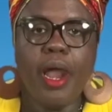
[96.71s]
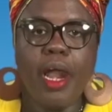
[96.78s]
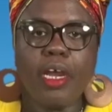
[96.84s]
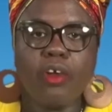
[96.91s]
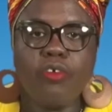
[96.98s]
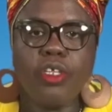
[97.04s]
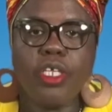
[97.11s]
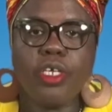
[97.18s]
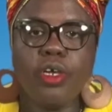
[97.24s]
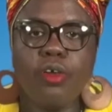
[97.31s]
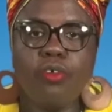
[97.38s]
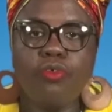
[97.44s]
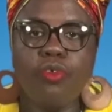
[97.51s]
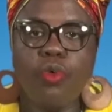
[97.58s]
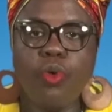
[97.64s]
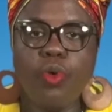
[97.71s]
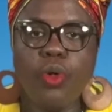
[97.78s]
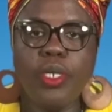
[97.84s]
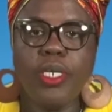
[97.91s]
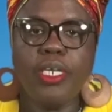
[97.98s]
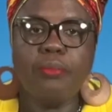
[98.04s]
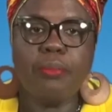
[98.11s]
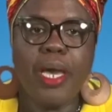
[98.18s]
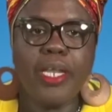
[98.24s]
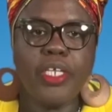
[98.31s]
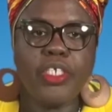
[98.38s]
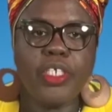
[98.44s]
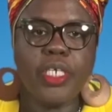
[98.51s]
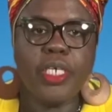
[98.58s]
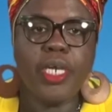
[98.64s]
a critical role in
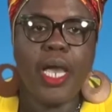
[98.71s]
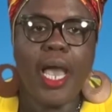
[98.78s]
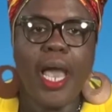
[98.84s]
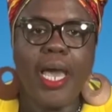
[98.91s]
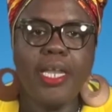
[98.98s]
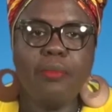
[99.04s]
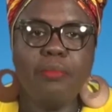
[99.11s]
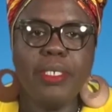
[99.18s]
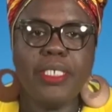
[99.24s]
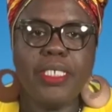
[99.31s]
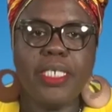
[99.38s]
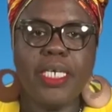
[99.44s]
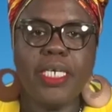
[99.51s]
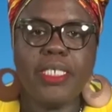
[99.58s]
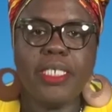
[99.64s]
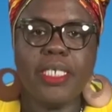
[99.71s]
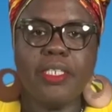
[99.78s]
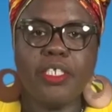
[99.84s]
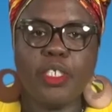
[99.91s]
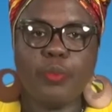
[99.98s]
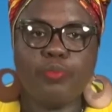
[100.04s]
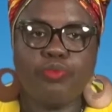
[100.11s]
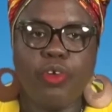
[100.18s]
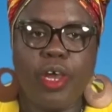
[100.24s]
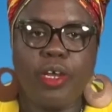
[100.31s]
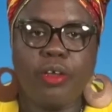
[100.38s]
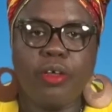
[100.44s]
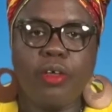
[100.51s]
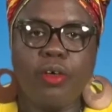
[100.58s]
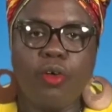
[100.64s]
managing and mitigating the
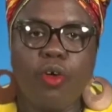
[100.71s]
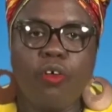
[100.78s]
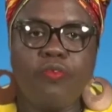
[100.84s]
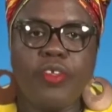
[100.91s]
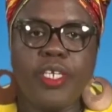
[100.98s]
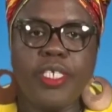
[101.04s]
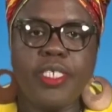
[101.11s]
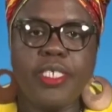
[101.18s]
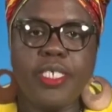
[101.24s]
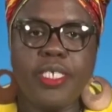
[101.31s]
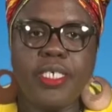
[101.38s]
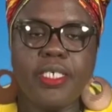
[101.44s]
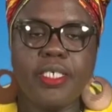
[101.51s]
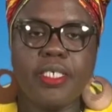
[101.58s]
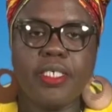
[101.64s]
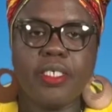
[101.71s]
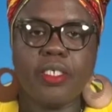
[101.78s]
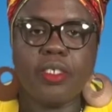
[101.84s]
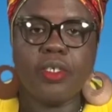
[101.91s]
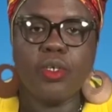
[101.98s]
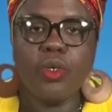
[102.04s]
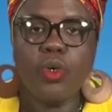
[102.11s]
spread of the disease.